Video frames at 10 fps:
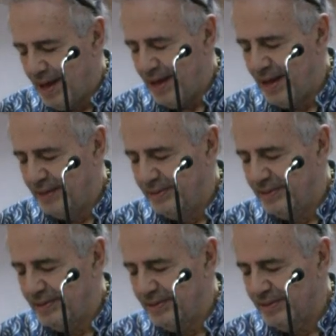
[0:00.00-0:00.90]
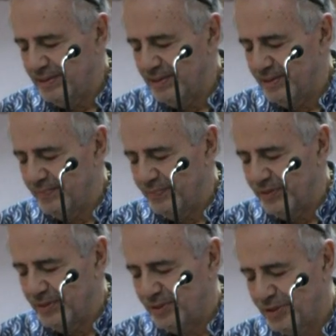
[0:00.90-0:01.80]
and
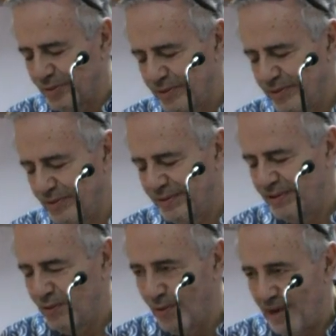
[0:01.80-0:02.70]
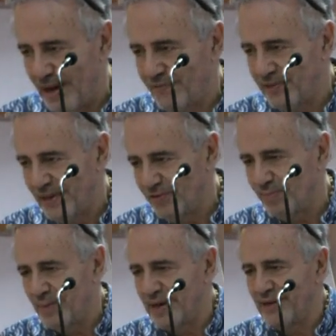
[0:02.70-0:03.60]
so th they all left Asia
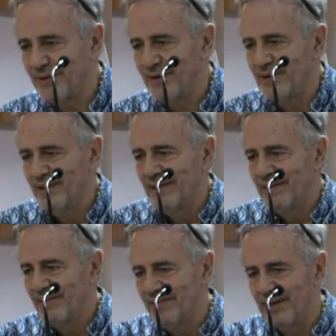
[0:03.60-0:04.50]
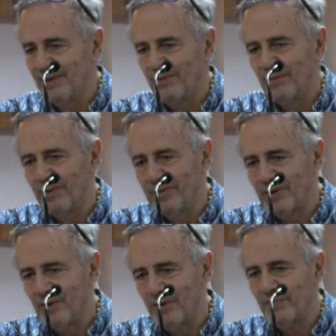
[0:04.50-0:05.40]
Minor. Then all the
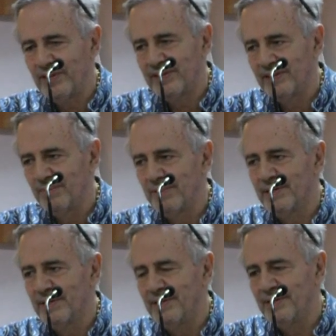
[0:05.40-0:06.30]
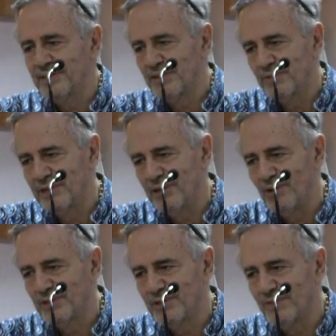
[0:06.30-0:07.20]
conflict in the Middle East, there was
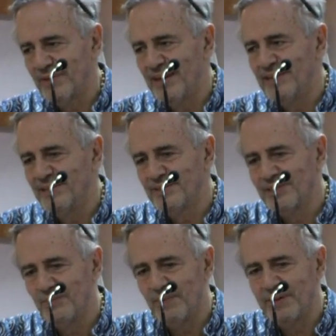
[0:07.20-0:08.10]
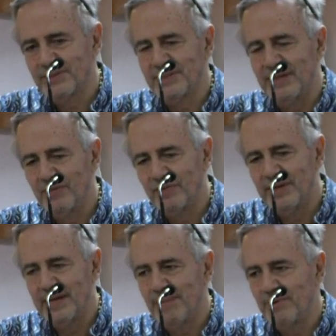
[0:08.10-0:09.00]
lots of Hellenes in Western Asia,
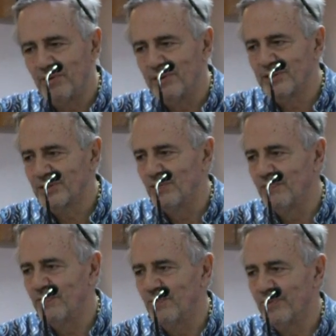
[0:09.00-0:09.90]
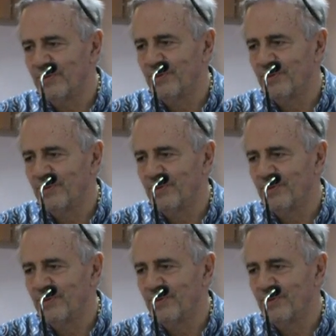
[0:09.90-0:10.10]
in Lebanon and so forth,